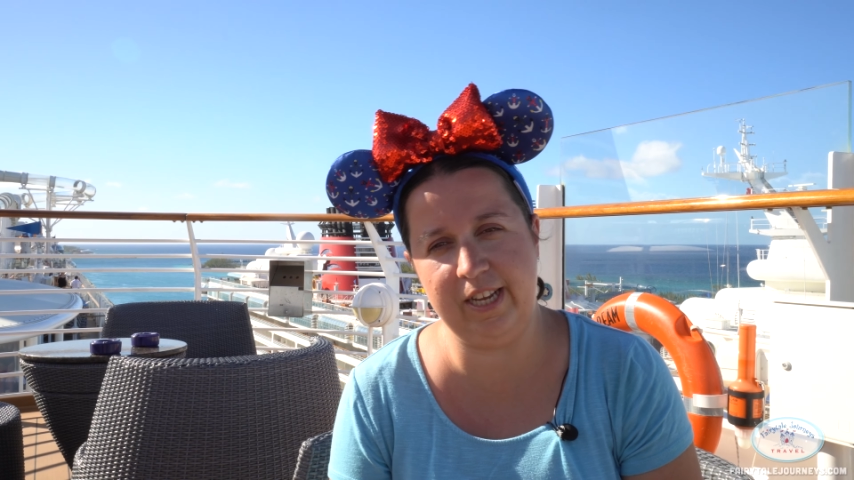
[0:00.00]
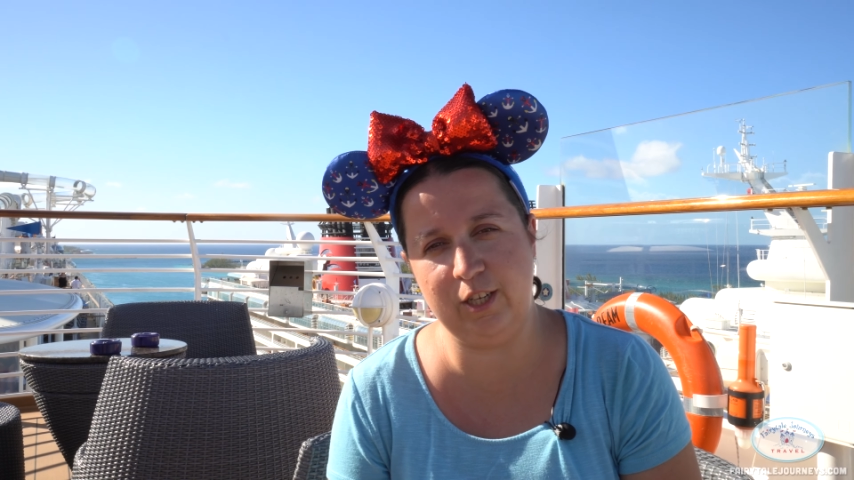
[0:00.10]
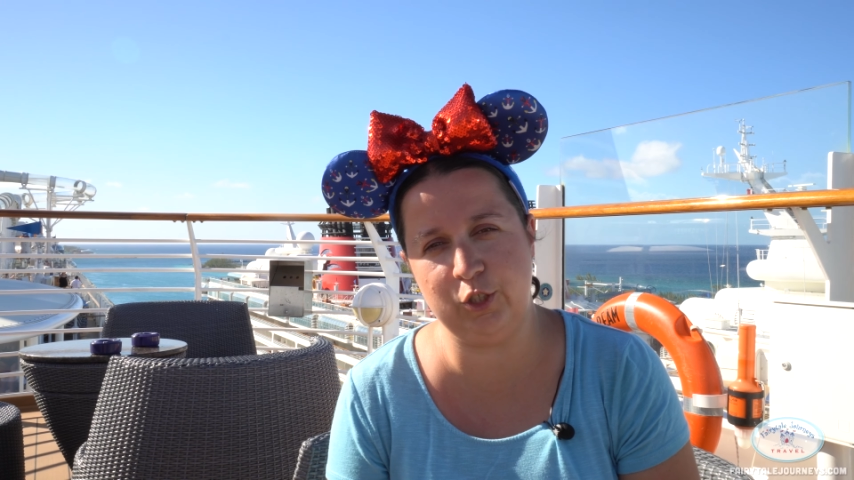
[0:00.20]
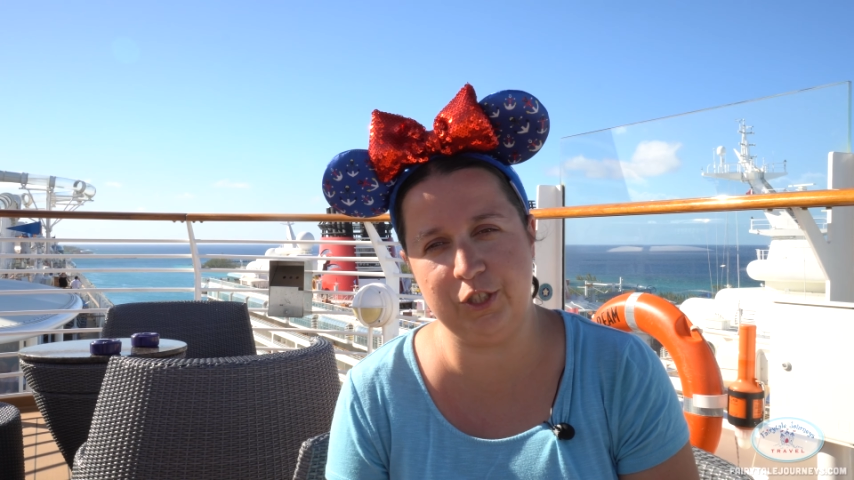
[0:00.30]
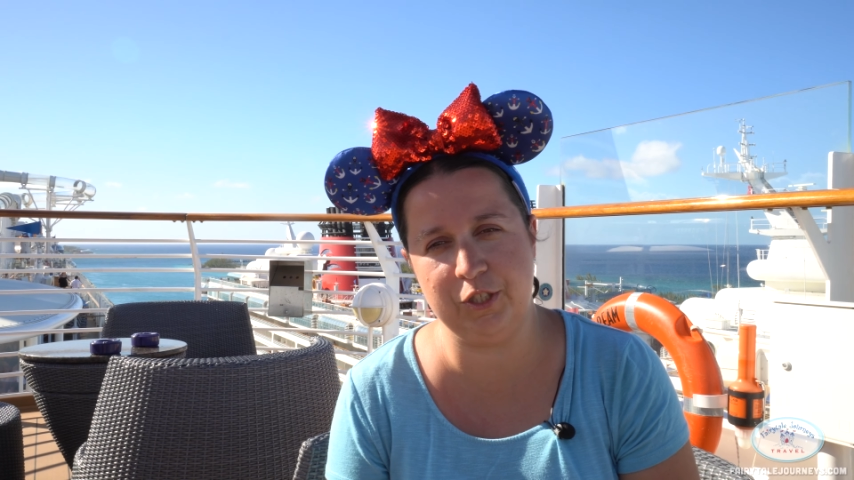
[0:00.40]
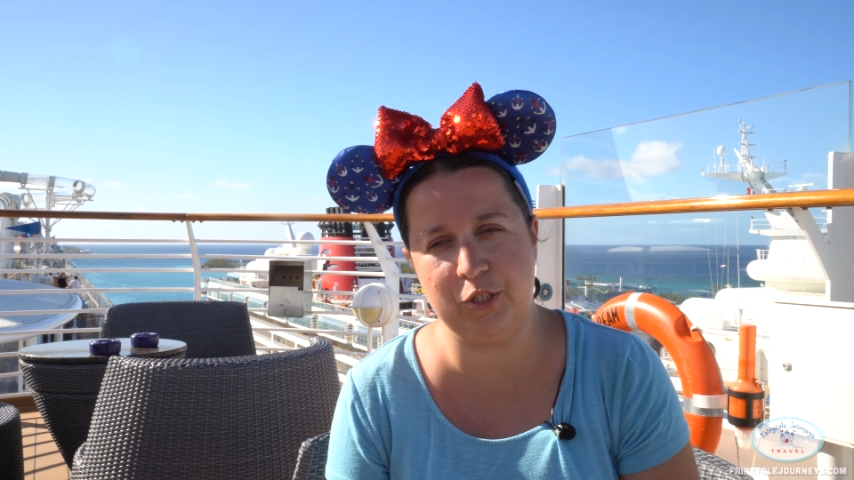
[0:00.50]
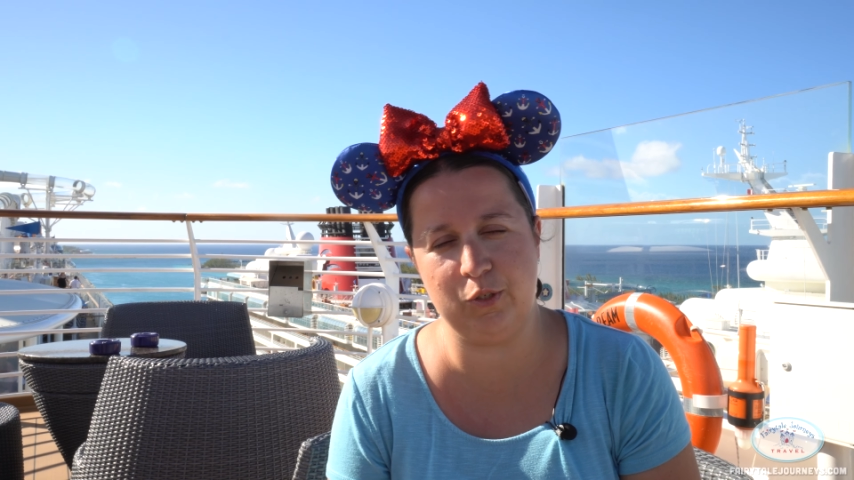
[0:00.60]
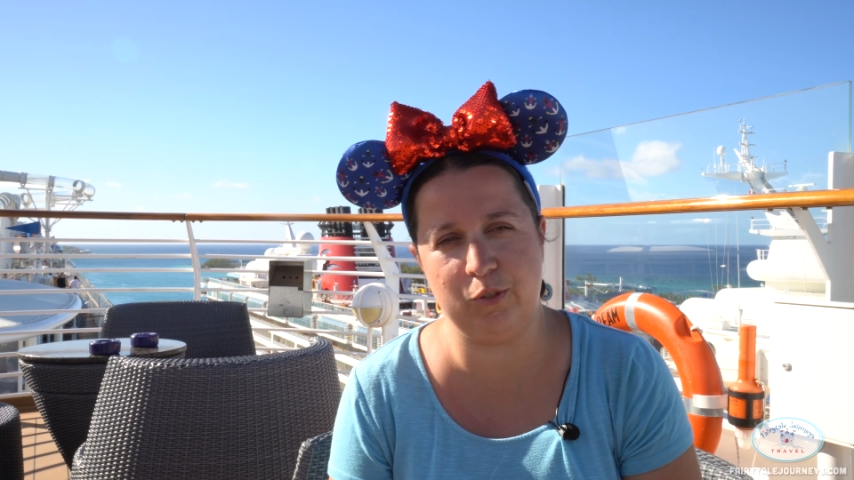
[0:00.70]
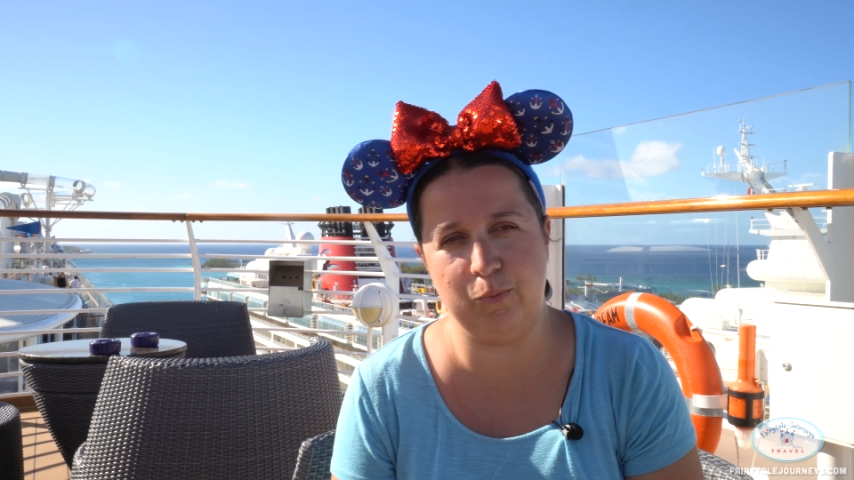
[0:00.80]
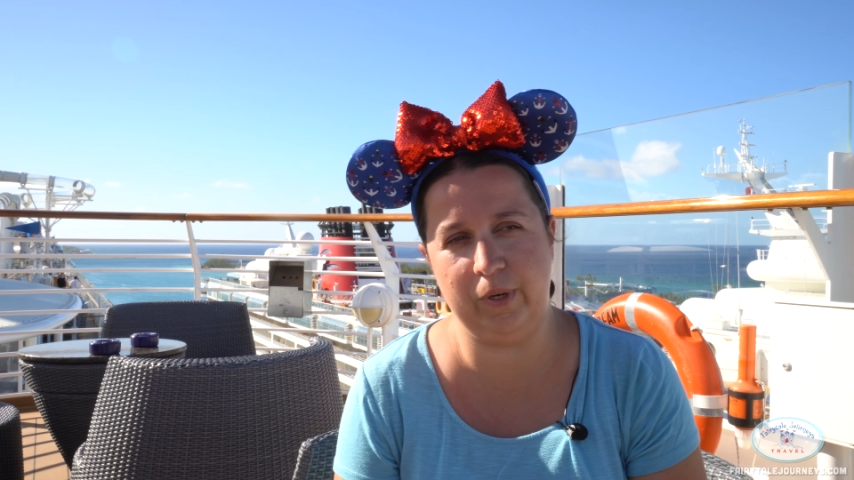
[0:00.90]

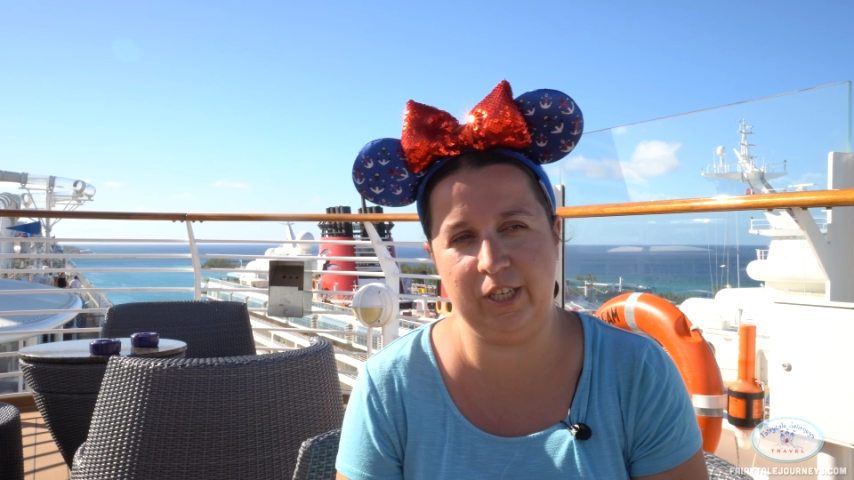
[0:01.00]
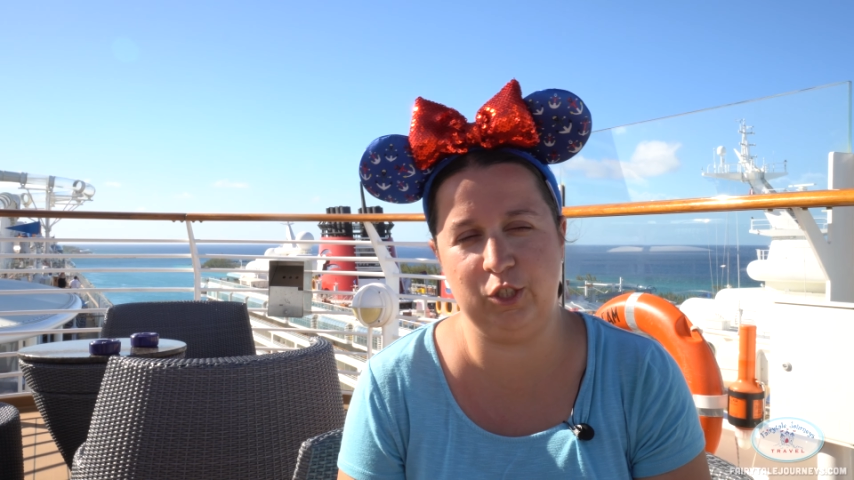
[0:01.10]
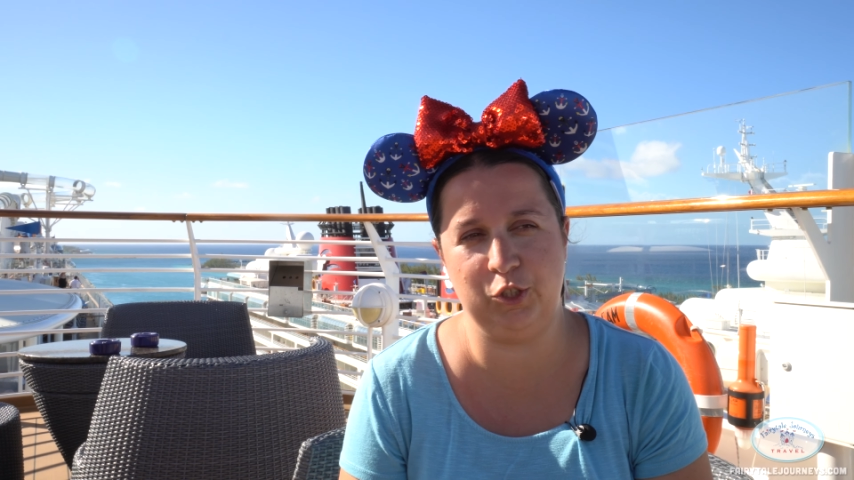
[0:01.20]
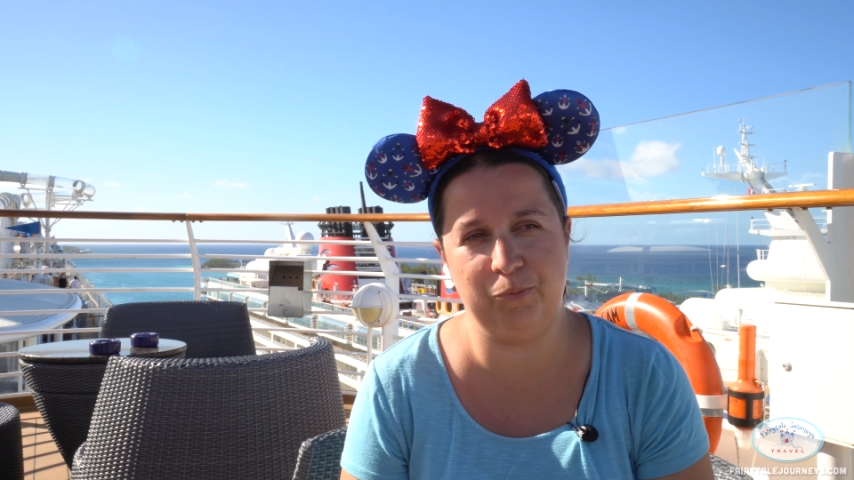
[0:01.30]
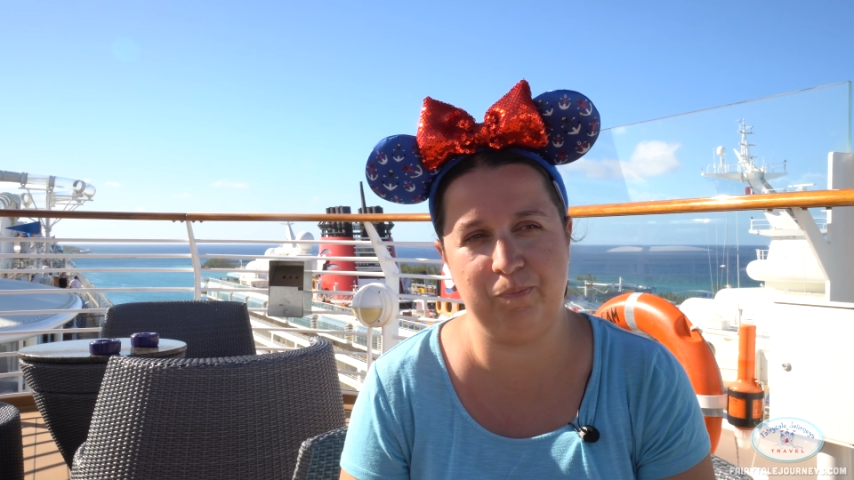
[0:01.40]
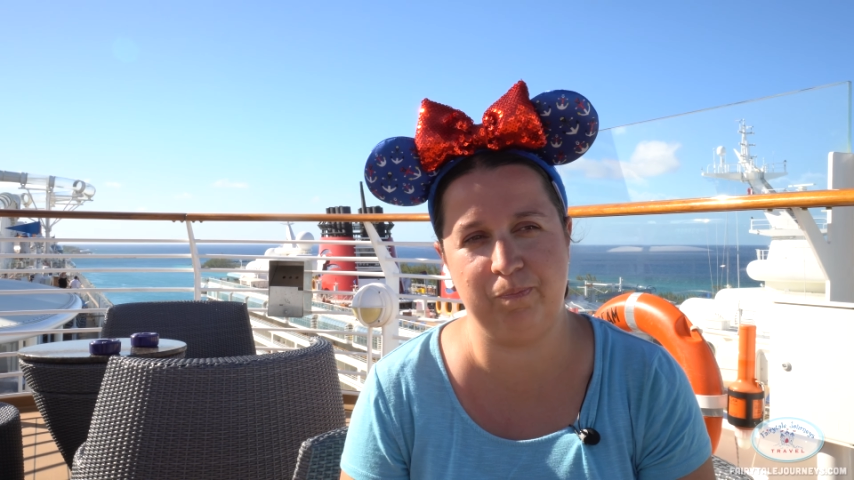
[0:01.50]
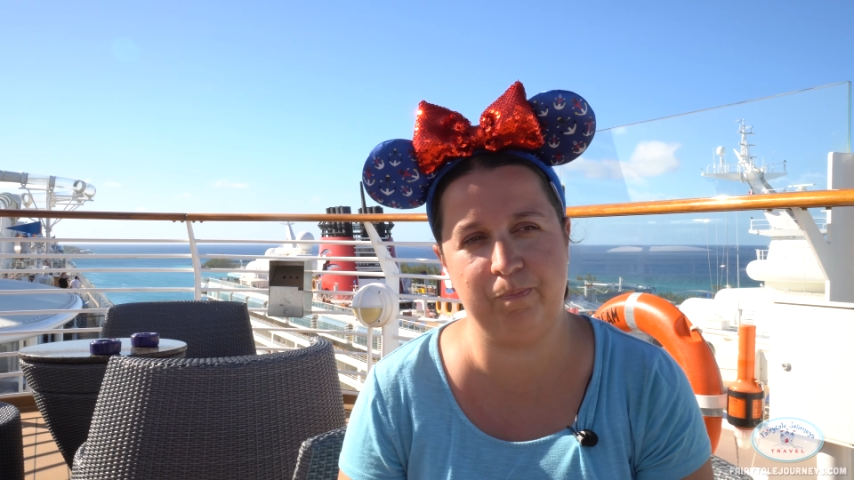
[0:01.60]
agents which